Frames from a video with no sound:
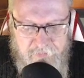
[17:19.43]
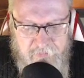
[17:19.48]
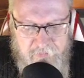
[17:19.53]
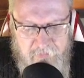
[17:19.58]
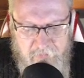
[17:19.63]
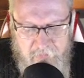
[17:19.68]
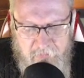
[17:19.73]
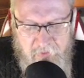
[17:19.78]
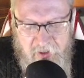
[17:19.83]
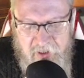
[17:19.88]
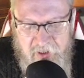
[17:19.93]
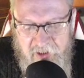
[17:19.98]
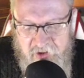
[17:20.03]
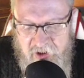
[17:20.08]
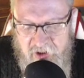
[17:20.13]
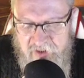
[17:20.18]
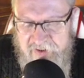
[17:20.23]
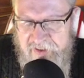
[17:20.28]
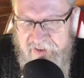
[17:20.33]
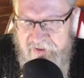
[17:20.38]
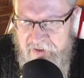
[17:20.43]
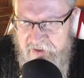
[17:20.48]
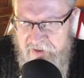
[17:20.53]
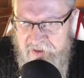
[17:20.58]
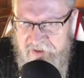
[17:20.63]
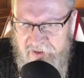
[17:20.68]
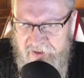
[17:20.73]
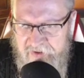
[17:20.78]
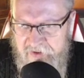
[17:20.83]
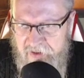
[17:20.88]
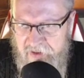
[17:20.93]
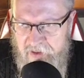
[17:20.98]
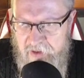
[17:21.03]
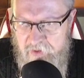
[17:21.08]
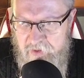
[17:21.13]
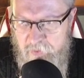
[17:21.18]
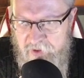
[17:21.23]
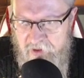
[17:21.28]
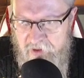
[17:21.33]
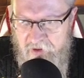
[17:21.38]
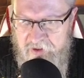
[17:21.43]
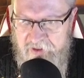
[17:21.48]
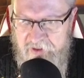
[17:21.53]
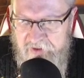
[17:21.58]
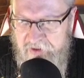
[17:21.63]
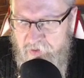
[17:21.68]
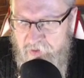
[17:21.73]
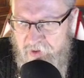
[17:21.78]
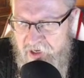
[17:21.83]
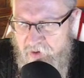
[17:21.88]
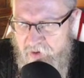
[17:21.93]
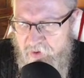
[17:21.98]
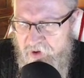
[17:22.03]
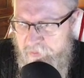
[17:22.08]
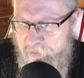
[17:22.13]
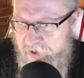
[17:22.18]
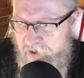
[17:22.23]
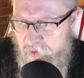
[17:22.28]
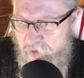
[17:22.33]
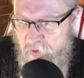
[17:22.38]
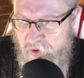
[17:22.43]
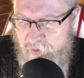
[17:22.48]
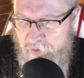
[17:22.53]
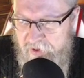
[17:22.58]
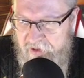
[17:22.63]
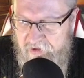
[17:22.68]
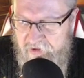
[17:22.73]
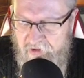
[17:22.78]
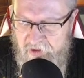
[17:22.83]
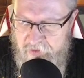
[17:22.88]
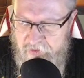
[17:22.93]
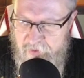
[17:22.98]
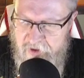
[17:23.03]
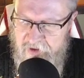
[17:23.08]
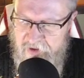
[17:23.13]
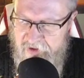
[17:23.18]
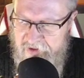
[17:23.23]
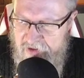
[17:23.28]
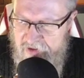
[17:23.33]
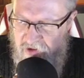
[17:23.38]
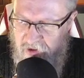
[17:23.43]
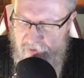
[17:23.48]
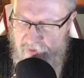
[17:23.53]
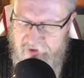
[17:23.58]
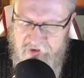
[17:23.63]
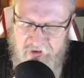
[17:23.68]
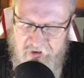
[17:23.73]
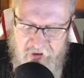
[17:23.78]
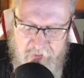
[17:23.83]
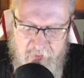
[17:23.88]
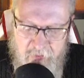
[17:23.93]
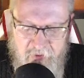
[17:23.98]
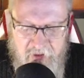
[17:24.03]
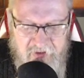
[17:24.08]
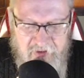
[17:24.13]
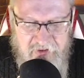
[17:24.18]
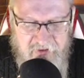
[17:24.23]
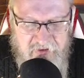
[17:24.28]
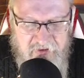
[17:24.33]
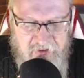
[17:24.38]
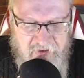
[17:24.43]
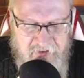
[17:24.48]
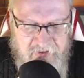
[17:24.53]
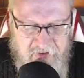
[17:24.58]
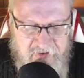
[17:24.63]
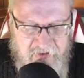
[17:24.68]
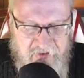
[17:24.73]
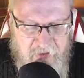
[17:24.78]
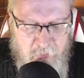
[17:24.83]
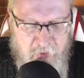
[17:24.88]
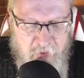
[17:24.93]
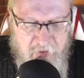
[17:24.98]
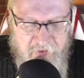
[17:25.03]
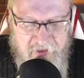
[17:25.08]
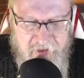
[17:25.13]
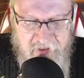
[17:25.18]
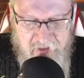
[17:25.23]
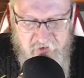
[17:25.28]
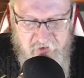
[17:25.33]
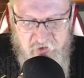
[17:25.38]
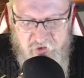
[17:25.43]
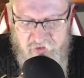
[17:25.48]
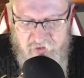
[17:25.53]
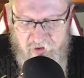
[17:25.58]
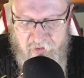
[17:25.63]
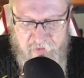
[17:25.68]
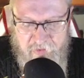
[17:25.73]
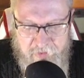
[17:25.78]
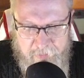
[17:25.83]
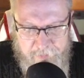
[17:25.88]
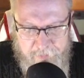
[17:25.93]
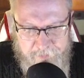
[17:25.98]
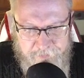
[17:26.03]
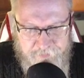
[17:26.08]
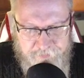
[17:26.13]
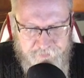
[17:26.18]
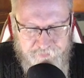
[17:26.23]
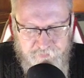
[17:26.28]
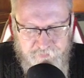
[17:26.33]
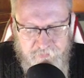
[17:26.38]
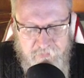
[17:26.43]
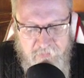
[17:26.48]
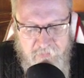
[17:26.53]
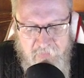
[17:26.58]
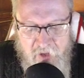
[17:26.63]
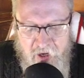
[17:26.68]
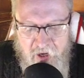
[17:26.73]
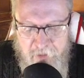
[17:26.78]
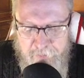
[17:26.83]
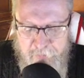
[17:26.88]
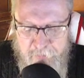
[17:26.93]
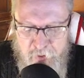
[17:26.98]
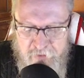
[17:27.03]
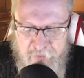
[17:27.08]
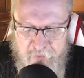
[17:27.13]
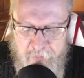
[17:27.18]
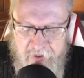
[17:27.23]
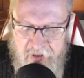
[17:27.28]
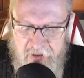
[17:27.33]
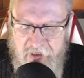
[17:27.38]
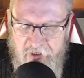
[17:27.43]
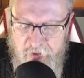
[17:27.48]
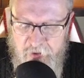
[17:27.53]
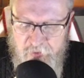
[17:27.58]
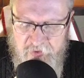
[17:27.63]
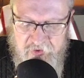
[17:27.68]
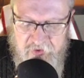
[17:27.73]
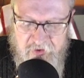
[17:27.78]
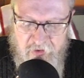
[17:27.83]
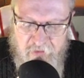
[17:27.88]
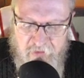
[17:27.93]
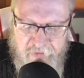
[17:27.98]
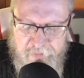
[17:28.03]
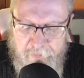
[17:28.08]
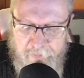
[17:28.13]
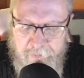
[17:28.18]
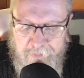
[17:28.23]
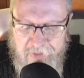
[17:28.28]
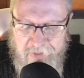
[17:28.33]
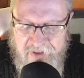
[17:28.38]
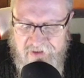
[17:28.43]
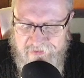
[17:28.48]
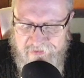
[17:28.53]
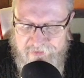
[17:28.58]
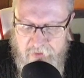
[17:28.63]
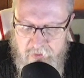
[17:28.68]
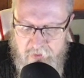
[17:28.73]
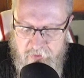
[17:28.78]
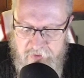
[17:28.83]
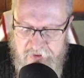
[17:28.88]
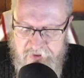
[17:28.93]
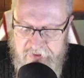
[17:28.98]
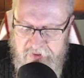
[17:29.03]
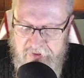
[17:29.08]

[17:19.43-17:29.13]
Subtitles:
And Nietzsche says in this essay, it's one of the things he'll go on about all the way through his work, this issue with truth. What he says in this essay, what then is truth? A movable host of metaphors,